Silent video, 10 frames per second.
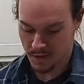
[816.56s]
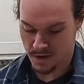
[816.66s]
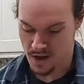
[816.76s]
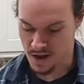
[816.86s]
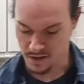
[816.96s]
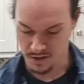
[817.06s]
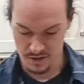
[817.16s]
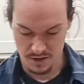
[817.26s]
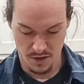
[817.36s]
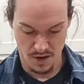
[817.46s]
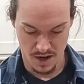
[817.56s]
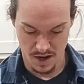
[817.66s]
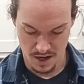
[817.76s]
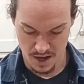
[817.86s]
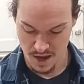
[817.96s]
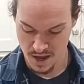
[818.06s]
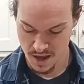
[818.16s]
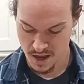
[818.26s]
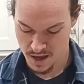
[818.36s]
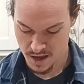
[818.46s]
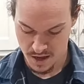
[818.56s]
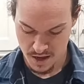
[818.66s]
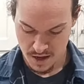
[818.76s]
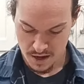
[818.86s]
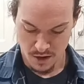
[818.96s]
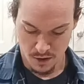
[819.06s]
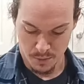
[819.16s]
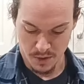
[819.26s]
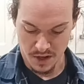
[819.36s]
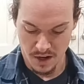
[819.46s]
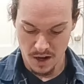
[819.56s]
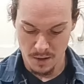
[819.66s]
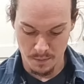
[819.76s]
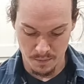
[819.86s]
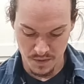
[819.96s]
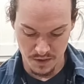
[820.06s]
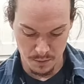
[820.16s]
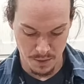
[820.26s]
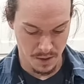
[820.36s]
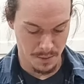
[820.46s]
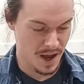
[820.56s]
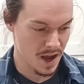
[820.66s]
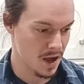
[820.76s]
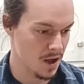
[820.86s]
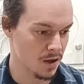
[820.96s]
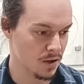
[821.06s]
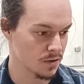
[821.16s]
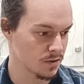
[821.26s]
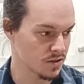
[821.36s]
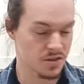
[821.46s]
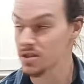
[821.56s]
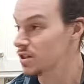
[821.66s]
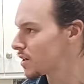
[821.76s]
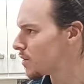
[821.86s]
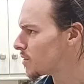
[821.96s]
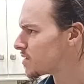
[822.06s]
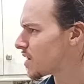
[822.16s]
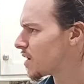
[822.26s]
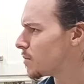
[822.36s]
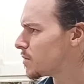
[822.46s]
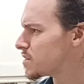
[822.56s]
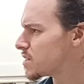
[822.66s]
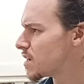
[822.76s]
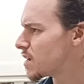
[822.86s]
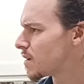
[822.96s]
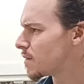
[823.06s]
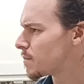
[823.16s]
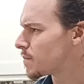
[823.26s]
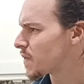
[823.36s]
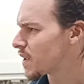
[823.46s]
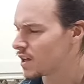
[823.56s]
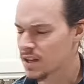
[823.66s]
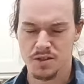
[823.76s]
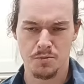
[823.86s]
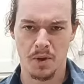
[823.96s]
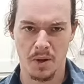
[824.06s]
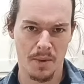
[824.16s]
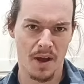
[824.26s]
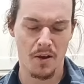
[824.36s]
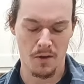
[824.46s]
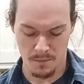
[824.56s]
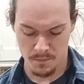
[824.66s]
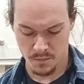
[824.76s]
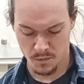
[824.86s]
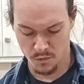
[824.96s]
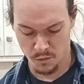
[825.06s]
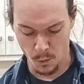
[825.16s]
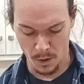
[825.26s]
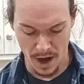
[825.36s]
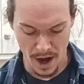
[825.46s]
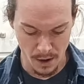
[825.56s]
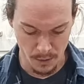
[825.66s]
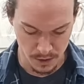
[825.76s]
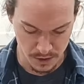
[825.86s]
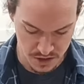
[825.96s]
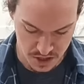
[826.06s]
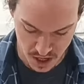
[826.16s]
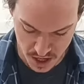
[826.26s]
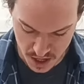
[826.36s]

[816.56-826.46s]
Alright, let's go ahead. Open it up. It's been about, let's see, what time is it? It's been about 4 hours.